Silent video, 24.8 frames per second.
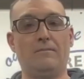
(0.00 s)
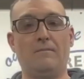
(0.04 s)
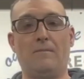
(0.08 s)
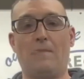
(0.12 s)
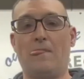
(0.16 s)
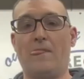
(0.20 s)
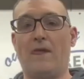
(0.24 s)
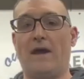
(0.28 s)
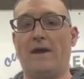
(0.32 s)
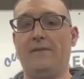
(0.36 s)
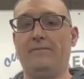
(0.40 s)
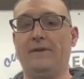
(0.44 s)

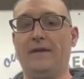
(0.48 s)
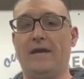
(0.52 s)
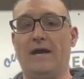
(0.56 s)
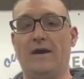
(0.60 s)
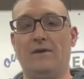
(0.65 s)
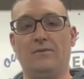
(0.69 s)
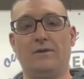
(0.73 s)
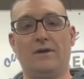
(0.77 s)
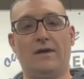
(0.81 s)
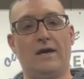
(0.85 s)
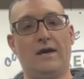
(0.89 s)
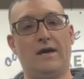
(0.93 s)
I mean,
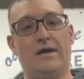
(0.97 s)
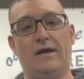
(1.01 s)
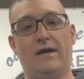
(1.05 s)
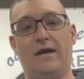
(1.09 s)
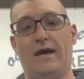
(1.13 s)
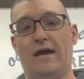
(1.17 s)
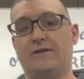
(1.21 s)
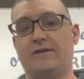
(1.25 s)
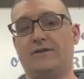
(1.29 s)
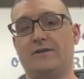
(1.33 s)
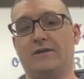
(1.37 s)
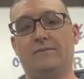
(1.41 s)

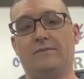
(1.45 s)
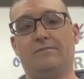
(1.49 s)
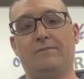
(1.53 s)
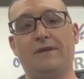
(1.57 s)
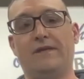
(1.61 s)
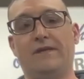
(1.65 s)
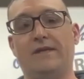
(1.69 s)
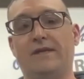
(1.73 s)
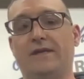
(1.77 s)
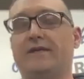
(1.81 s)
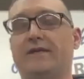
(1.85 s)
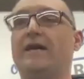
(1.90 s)
I should have
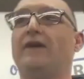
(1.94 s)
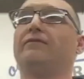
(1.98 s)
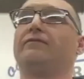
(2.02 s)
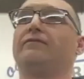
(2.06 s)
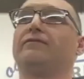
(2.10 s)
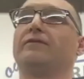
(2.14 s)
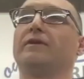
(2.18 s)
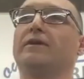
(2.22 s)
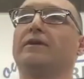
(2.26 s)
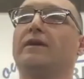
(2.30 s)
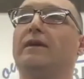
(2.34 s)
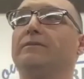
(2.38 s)
been kicked out
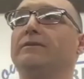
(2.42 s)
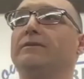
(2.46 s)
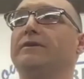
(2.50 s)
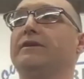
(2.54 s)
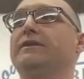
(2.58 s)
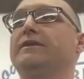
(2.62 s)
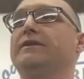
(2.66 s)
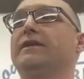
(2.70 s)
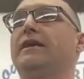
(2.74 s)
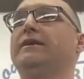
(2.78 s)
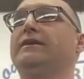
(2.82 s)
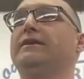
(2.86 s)
for a couple
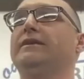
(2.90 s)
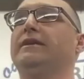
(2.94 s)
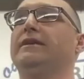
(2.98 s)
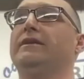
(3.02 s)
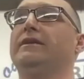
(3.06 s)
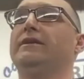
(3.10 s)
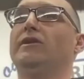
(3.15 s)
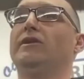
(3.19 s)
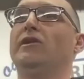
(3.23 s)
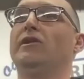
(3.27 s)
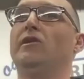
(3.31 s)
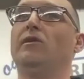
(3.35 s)
things I did,
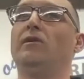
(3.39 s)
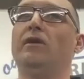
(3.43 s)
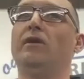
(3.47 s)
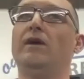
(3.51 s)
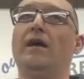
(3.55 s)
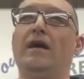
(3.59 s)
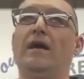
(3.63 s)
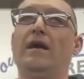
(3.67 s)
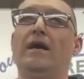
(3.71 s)
you know.